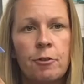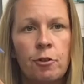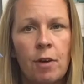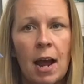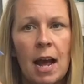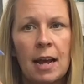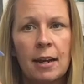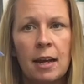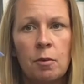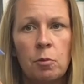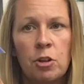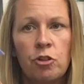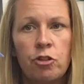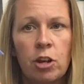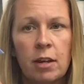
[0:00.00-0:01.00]
drag,
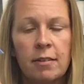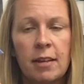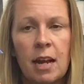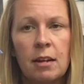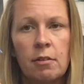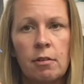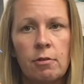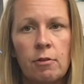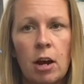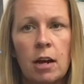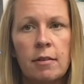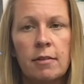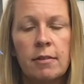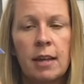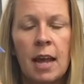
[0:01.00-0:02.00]
we just had
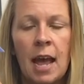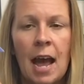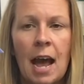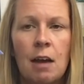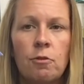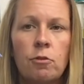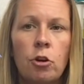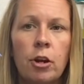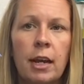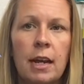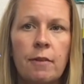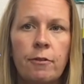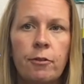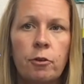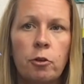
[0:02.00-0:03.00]
thrust, our
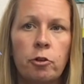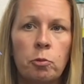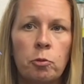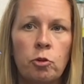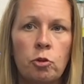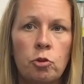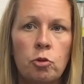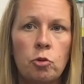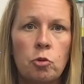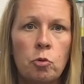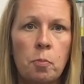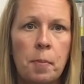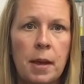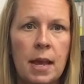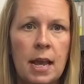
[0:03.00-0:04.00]
rocket force would all
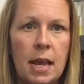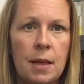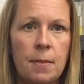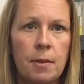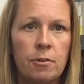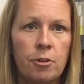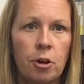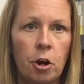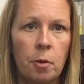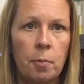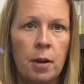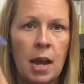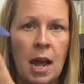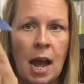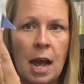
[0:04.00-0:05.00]
be in the top.
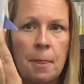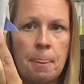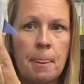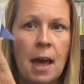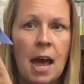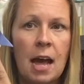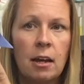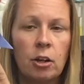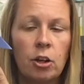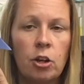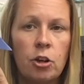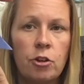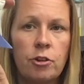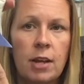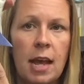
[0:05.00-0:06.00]
And that
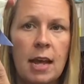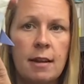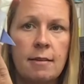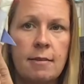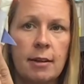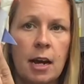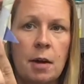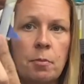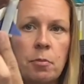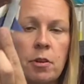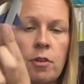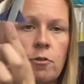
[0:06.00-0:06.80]
could end up with a